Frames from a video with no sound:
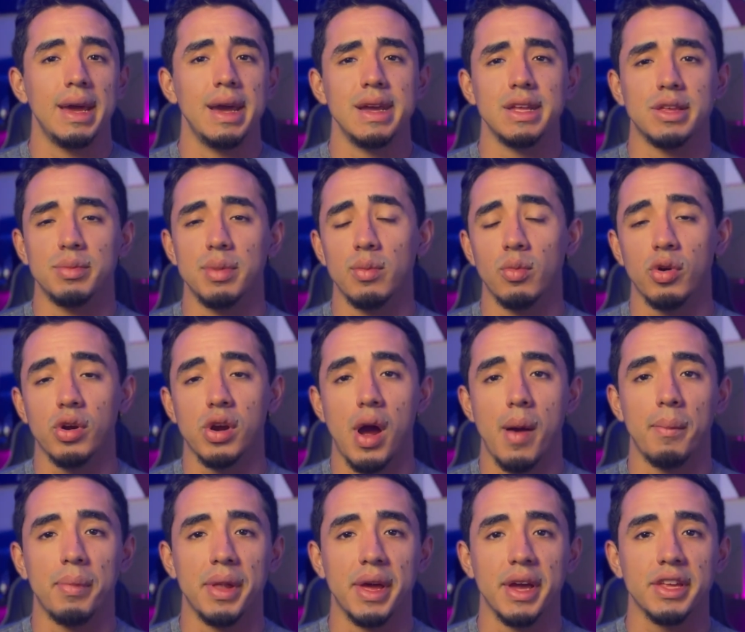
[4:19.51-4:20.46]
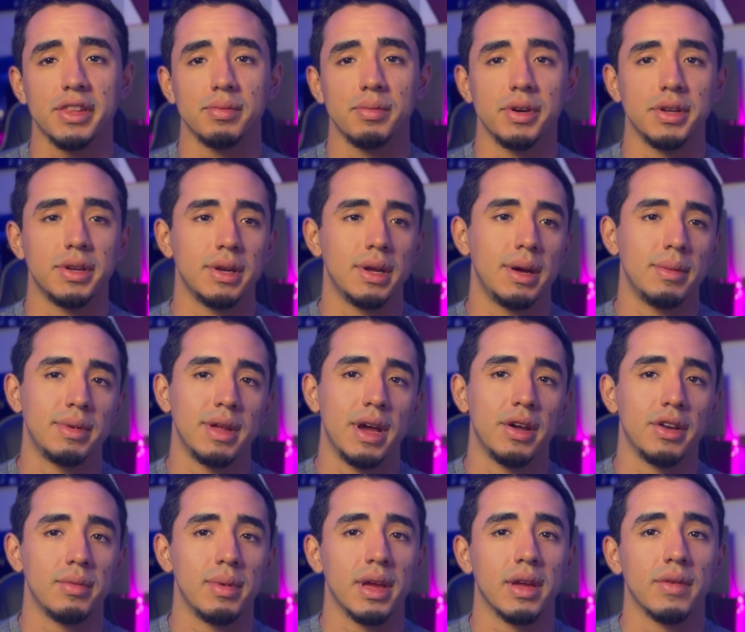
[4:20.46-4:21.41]
it's a bit more complex, but I'm
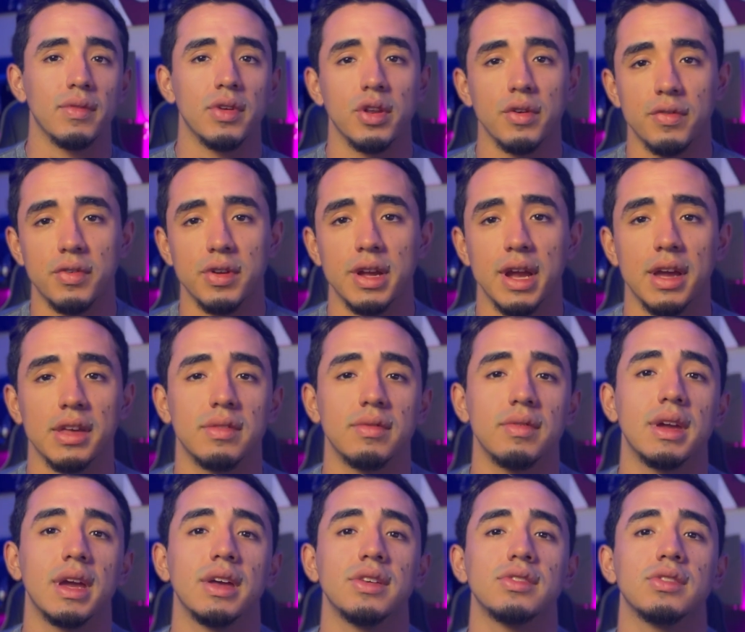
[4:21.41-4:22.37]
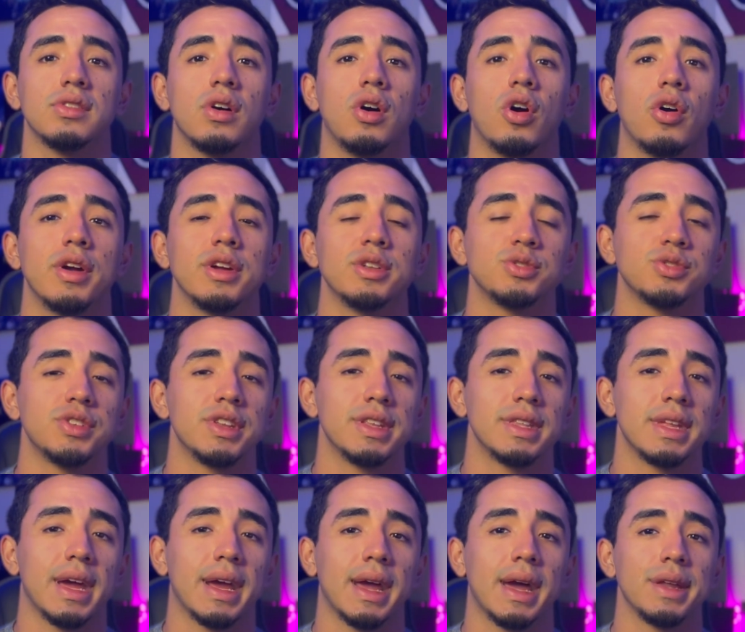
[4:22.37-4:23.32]
down to make a video for you guys if you guys are interested
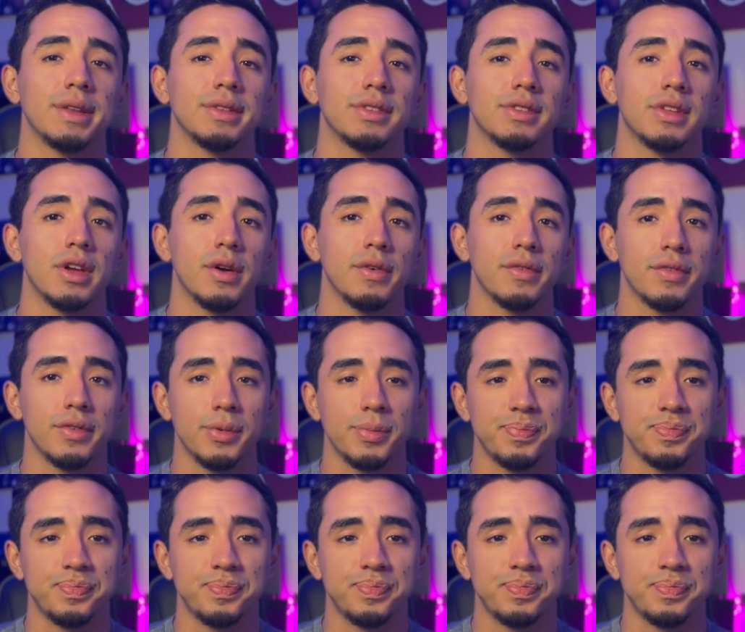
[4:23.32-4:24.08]
in that kind of stuff.